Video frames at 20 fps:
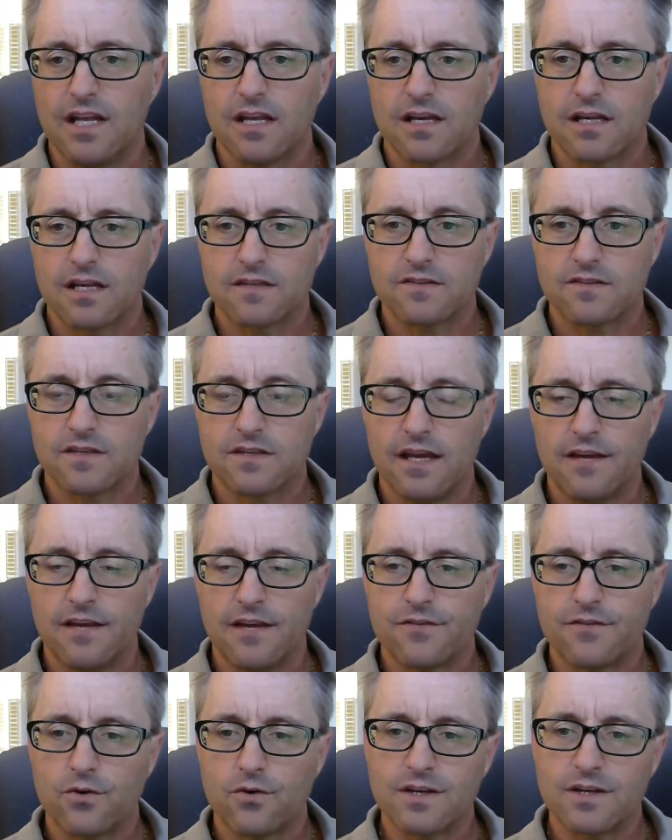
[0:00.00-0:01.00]
Because
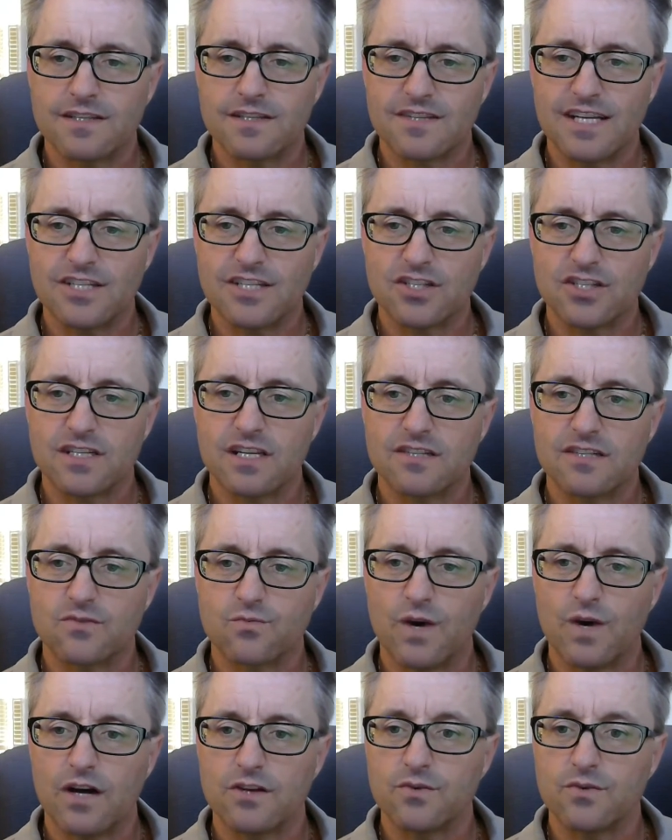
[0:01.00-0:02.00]
if an organization does
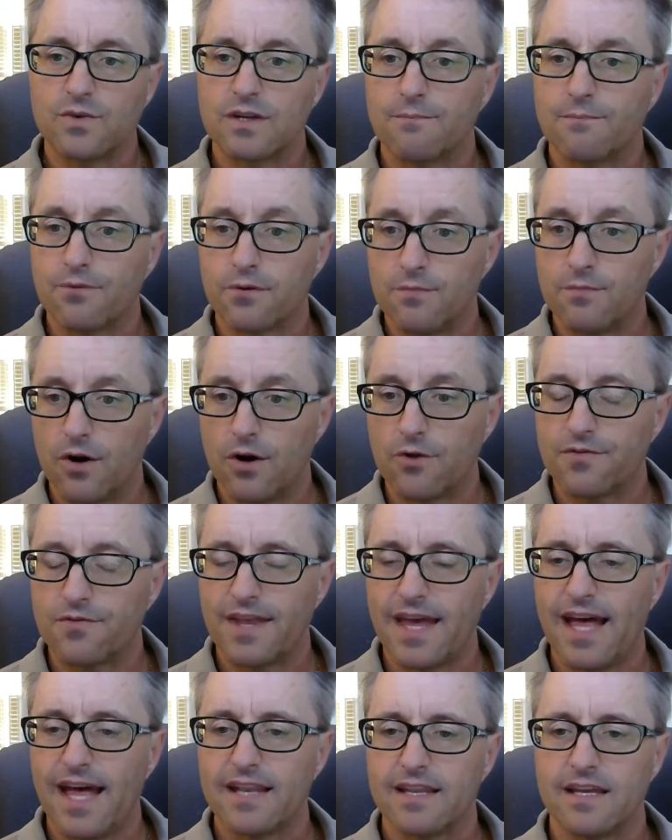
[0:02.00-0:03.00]
well, you want to promote
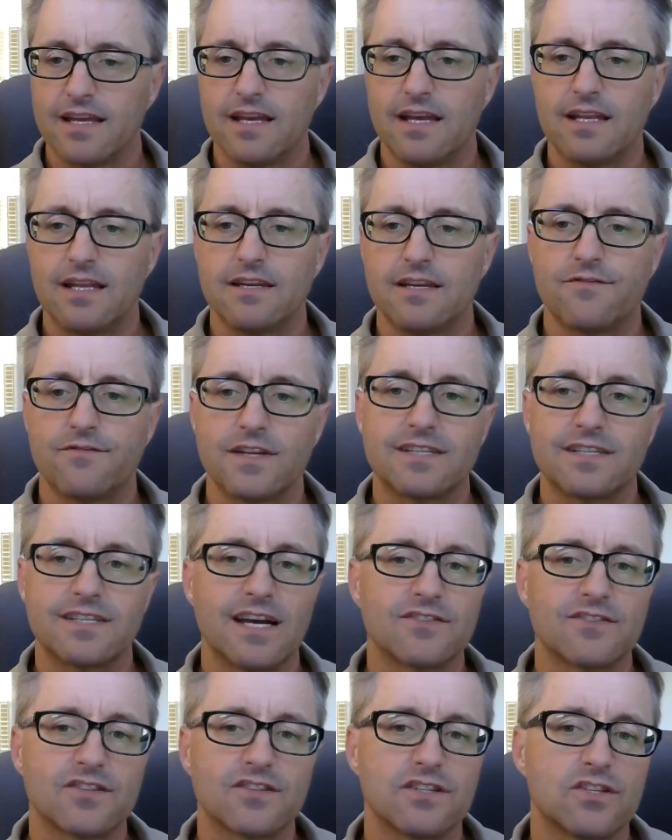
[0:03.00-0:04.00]
that. And if it
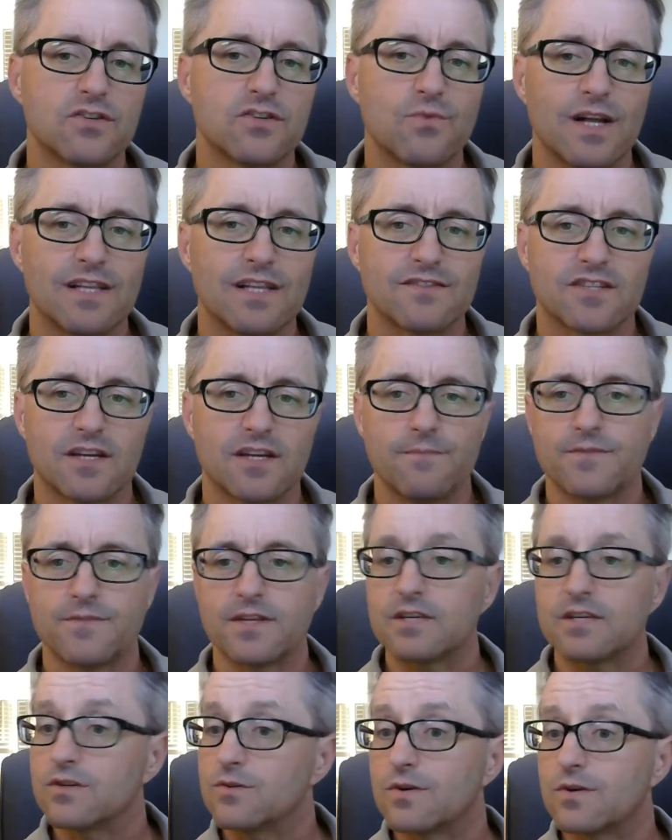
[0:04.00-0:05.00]
doesn't do well at
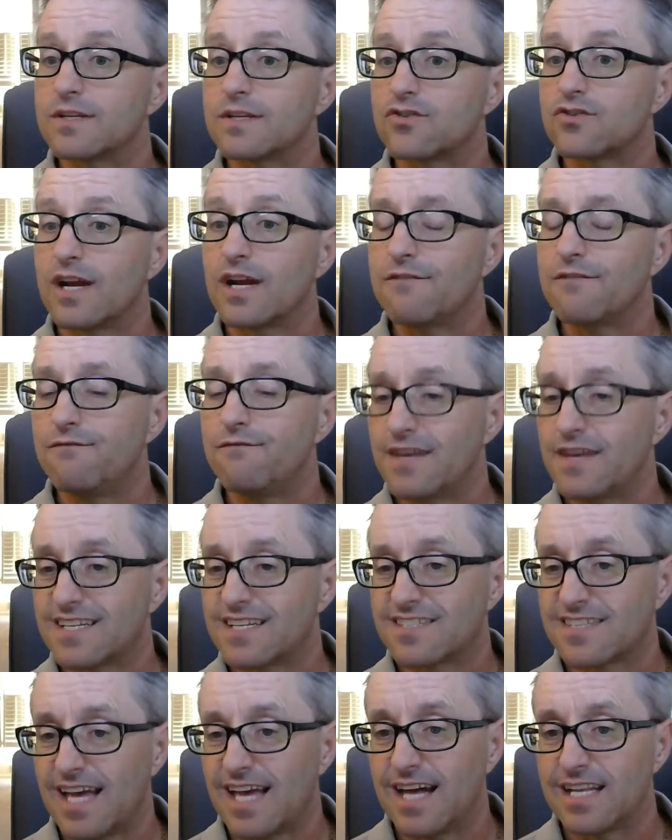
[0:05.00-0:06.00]
something, you want to try to
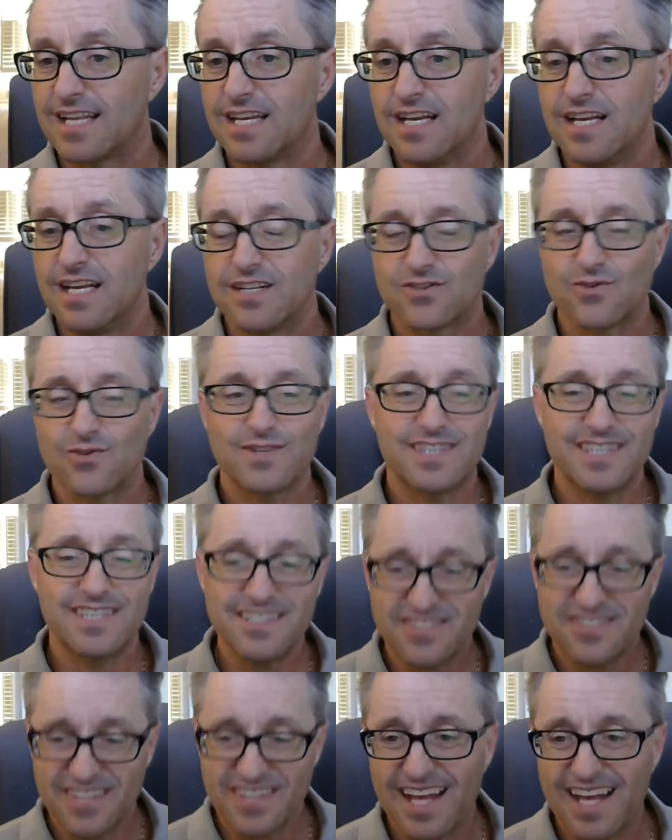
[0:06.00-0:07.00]
fix that. So in
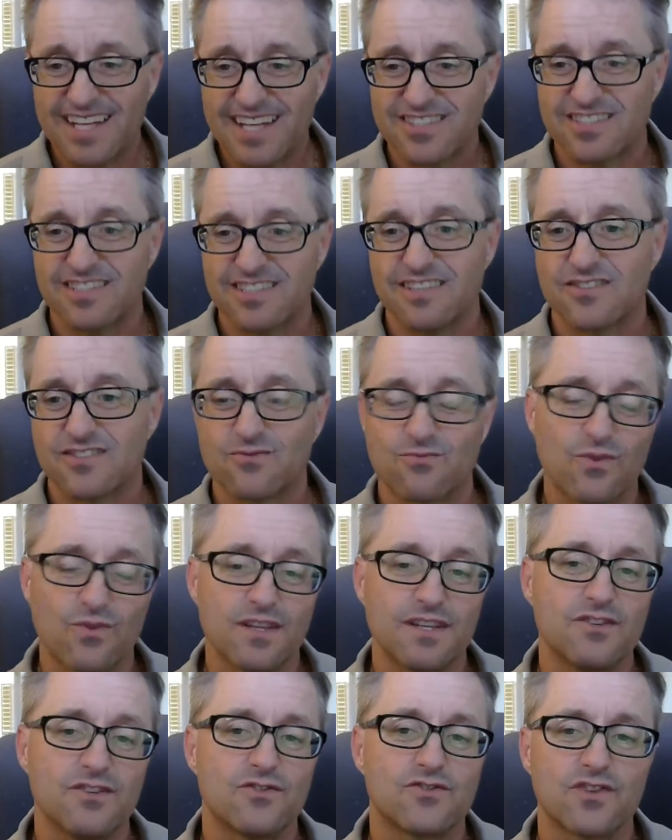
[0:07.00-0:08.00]
this essence,
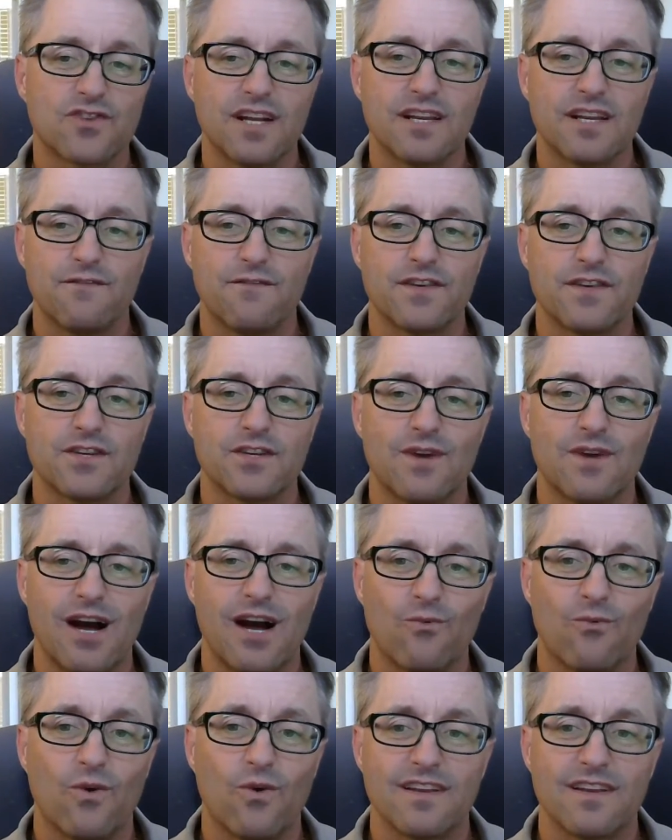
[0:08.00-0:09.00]
really, you're trying to figure
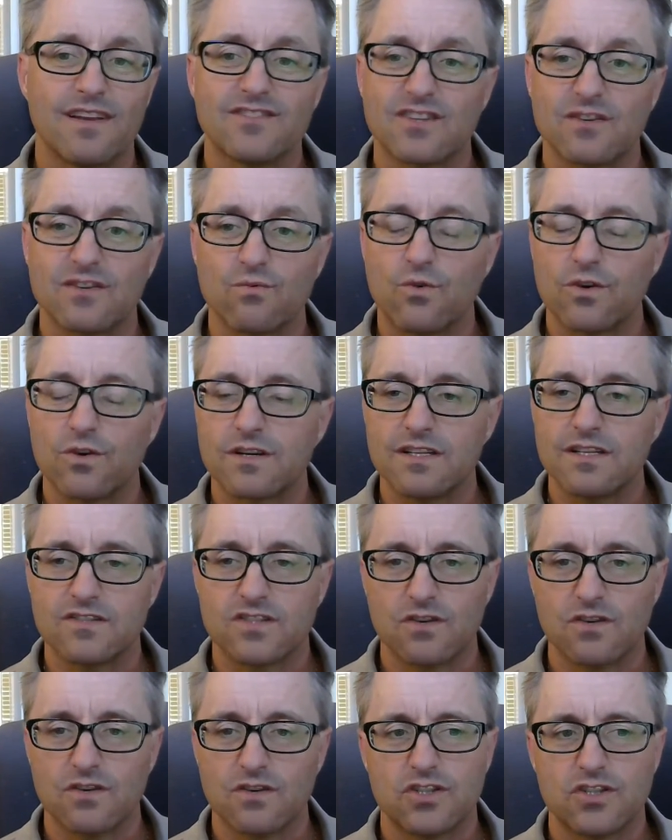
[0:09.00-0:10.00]
out what isn't working
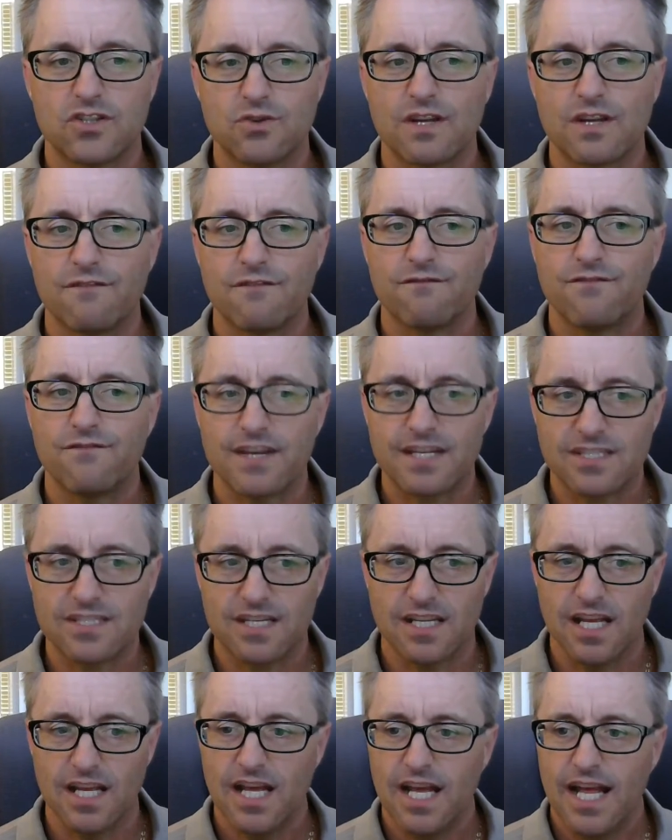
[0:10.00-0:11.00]
so that you can fix
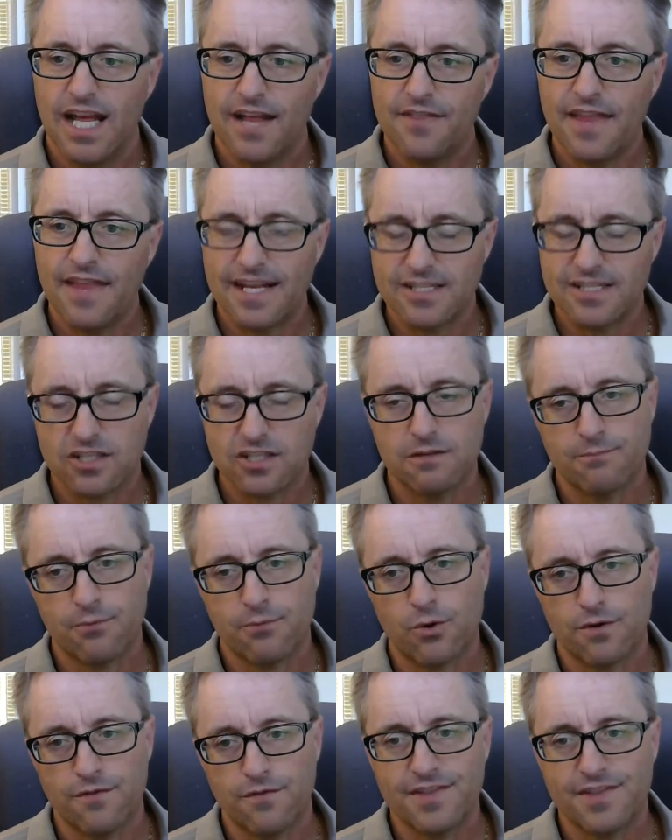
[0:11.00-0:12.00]
it. And that's
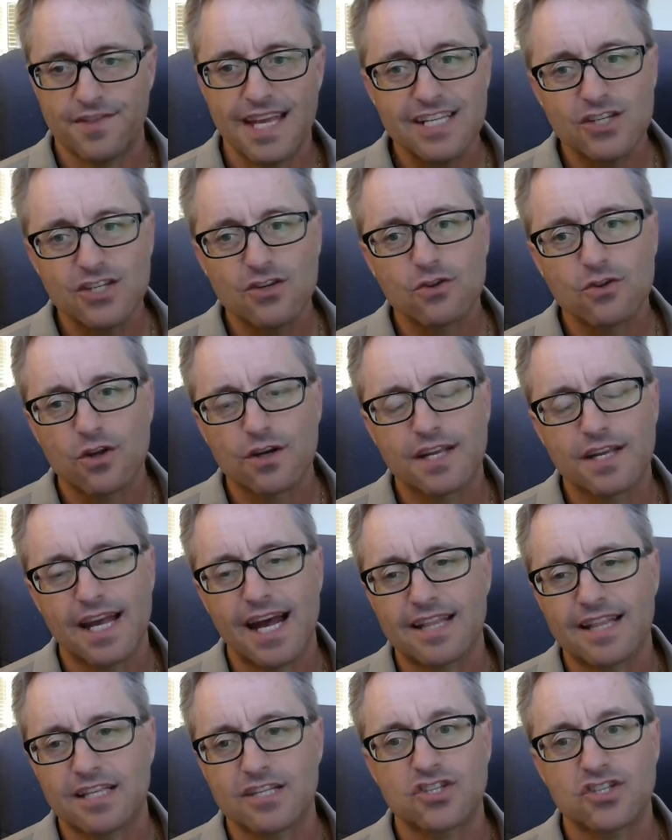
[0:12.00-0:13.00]
important. Then you look
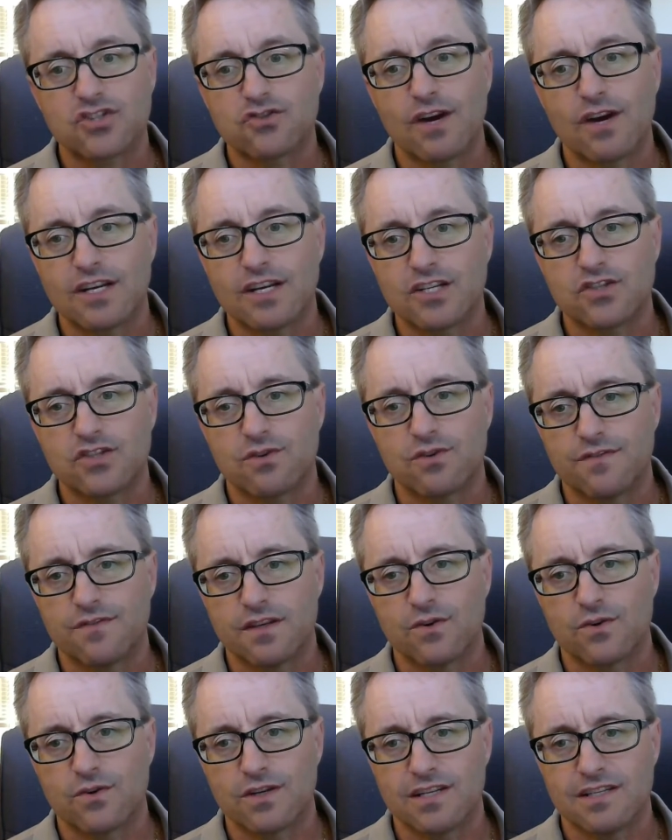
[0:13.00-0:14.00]
at the structure of
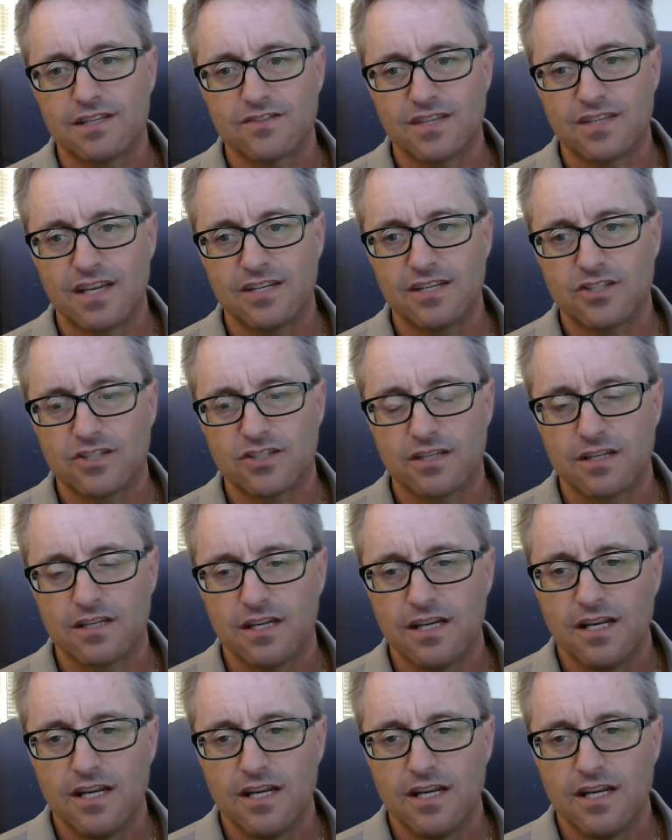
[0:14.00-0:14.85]
the organization.